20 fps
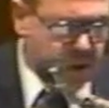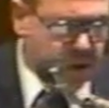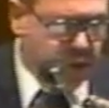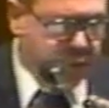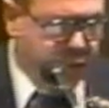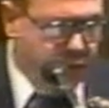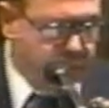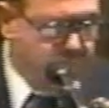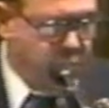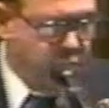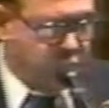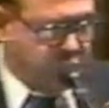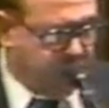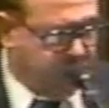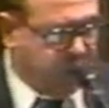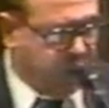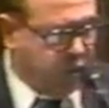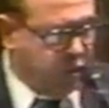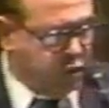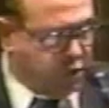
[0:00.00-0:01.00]
And then when the
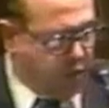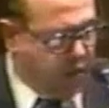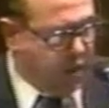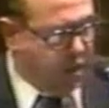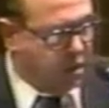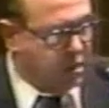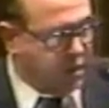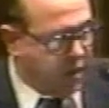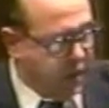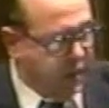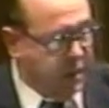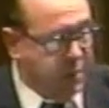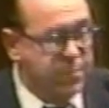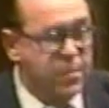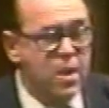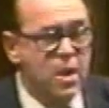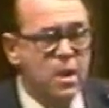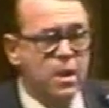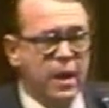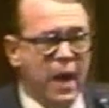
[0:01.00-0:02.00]
second child
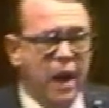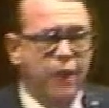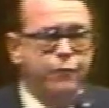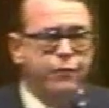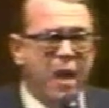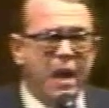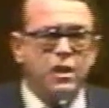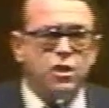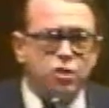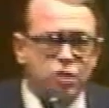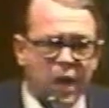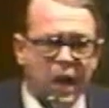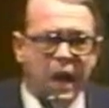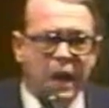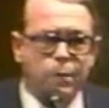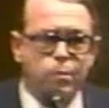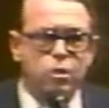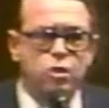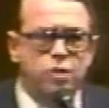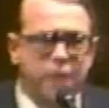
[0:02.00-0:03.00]
came, and that
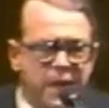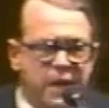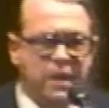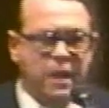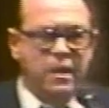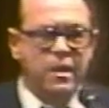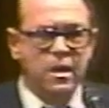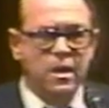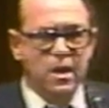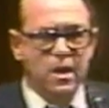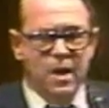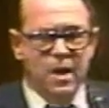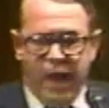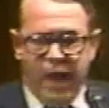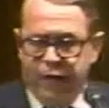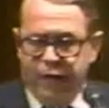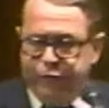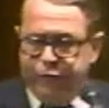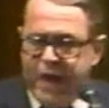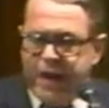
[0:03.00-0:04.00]
child was taken,
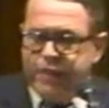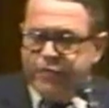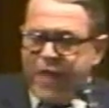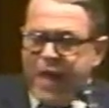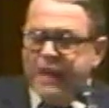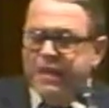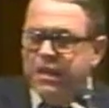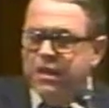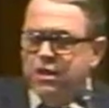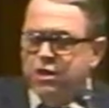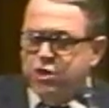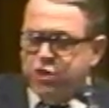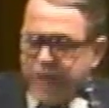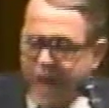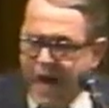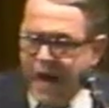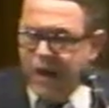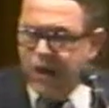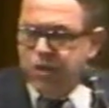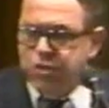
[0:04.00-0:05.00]
and that little
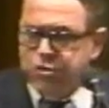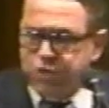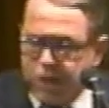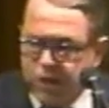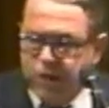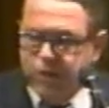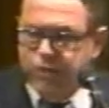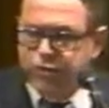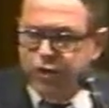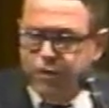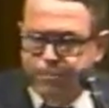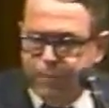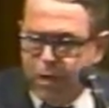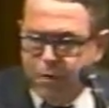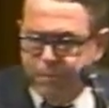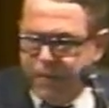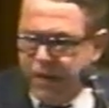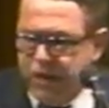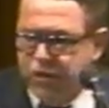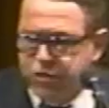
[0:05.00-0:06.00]
child turned to
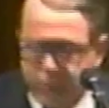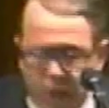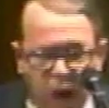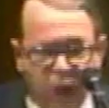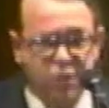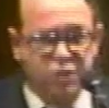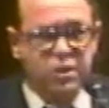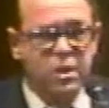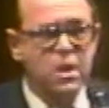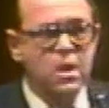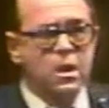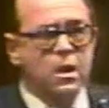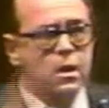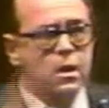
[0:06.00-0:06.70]
Burmese dust,